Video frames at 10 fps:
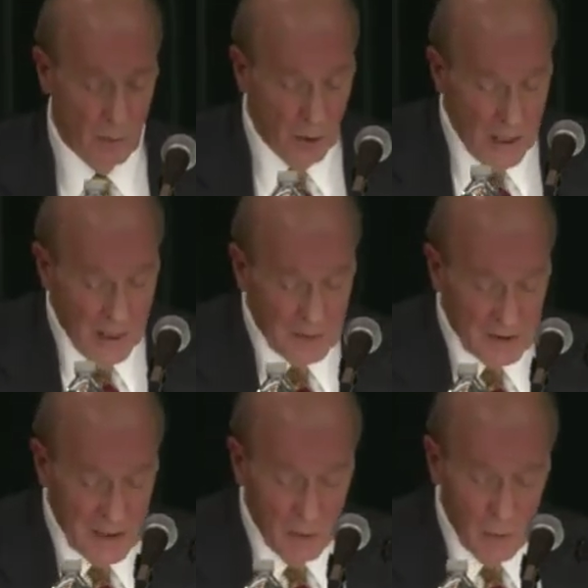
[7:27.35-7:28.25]

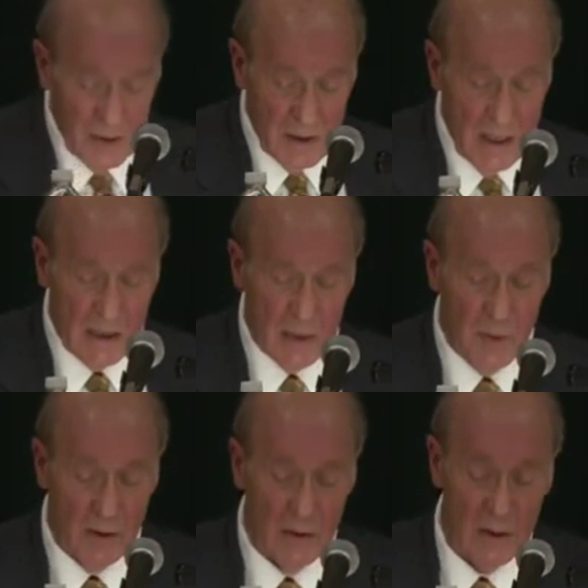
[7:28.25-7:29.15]
Perhaps that was the
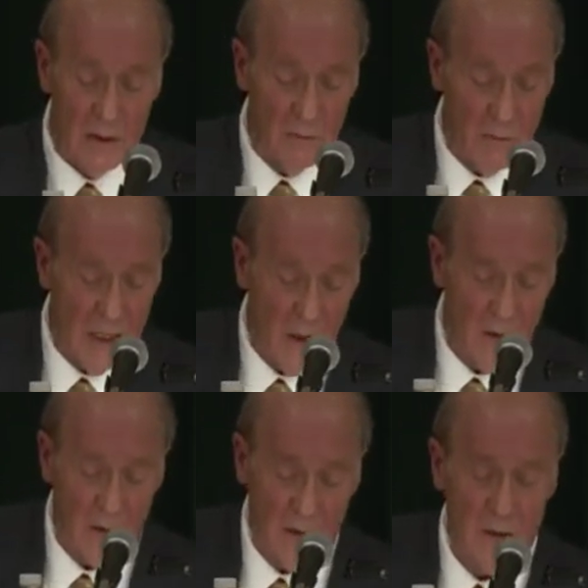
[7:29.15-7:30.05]
experience of my
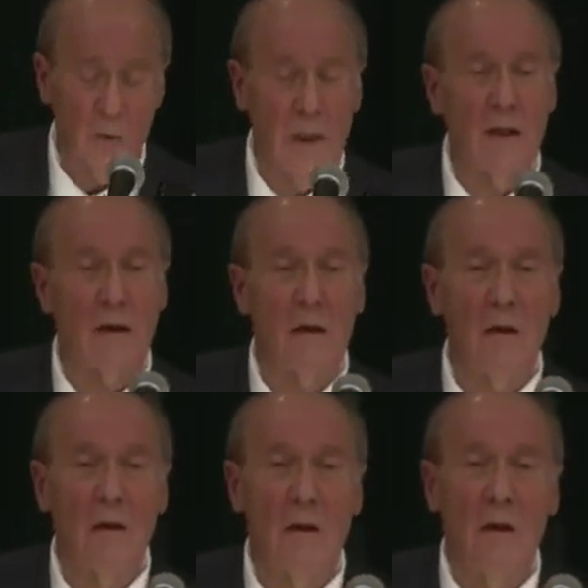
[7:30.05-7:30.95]
uncle as well.
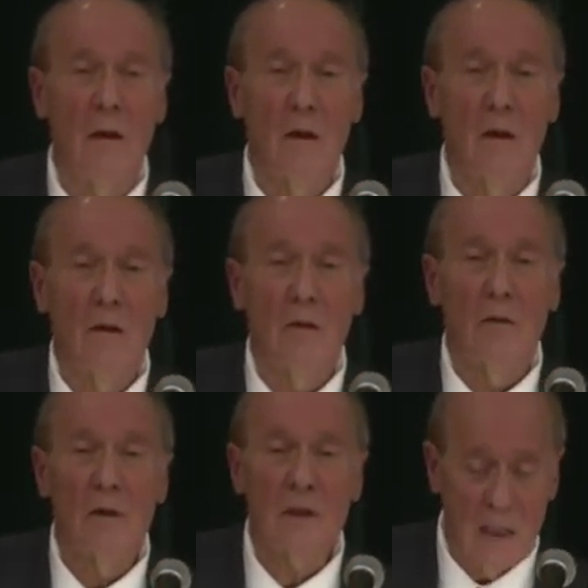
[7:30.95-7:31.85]

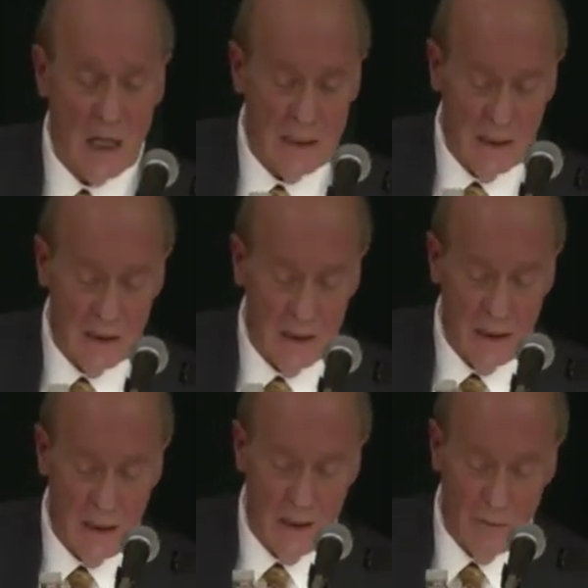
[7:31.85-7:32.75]
Reciting
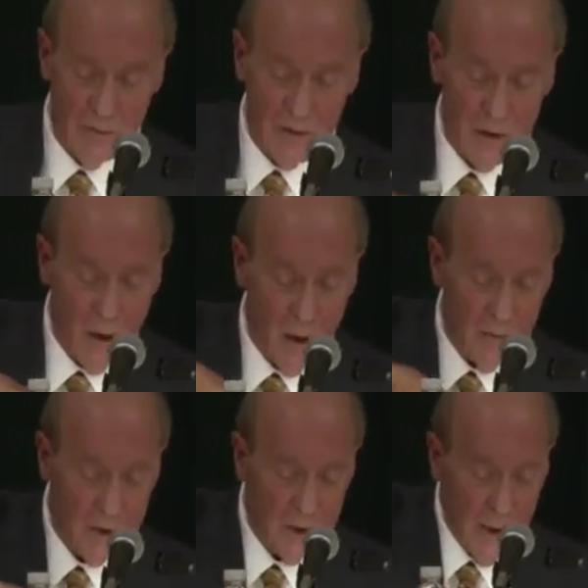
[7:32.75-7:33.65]
Tehillim of
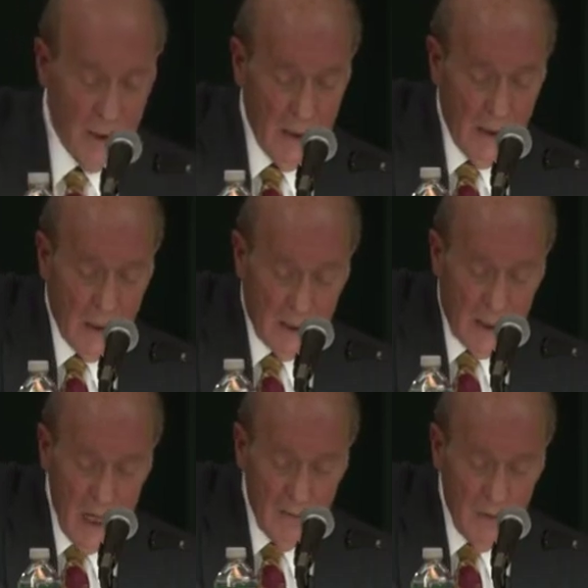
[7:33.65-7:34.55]
Psalms
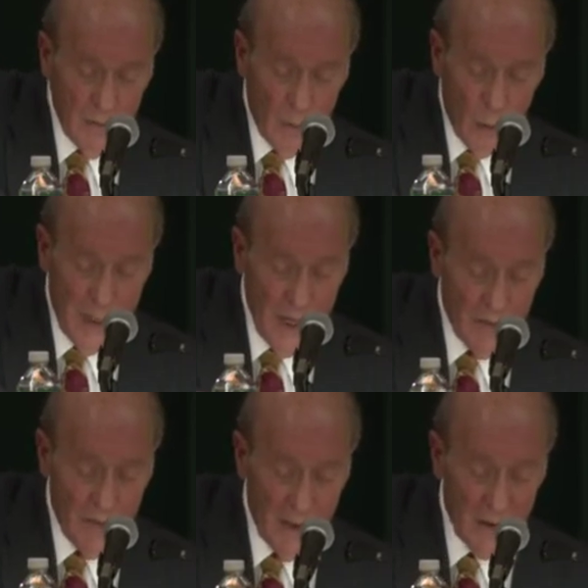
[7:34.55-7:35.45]
gave him a way
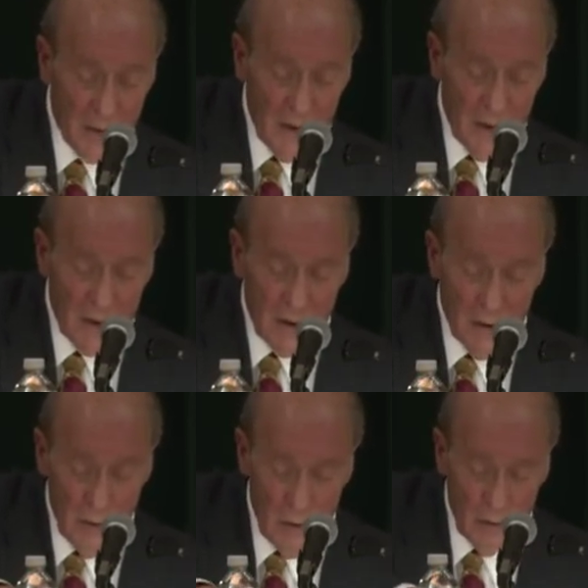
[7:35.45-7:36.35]
of entering a
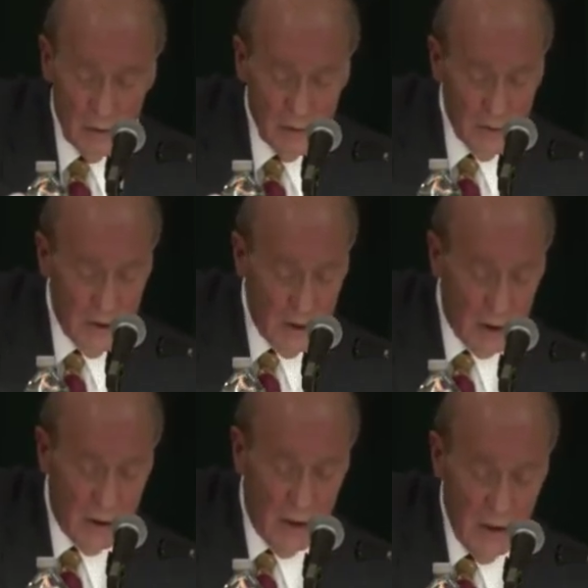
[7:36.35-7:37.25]
communal
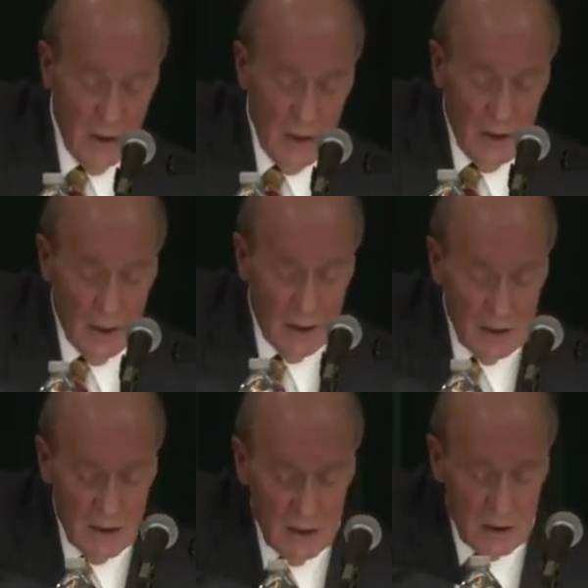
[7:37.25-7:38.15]
tradition that
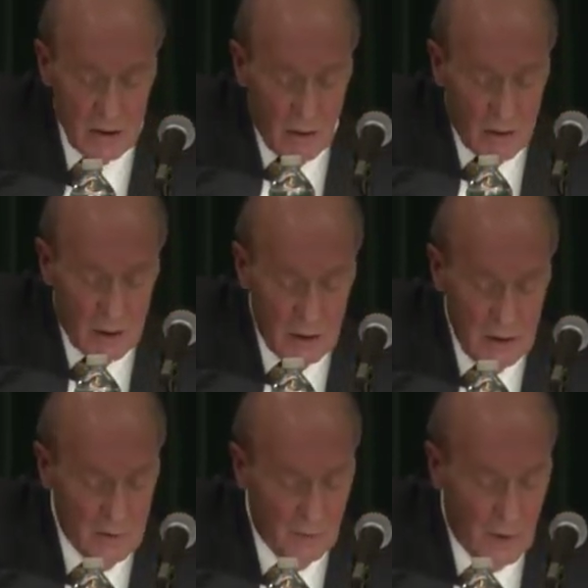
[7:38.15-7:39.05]
has
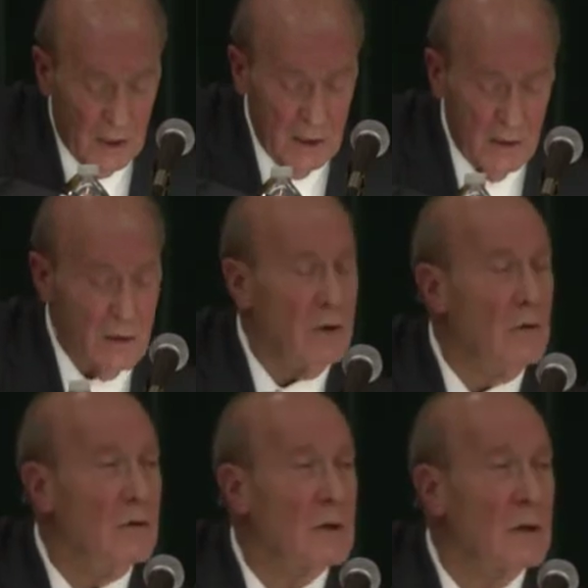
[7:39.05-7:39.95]
historically defined the
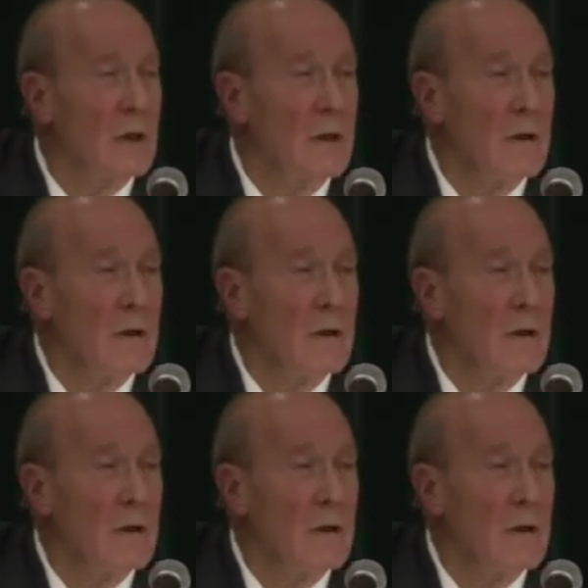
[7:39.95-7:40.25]
Jews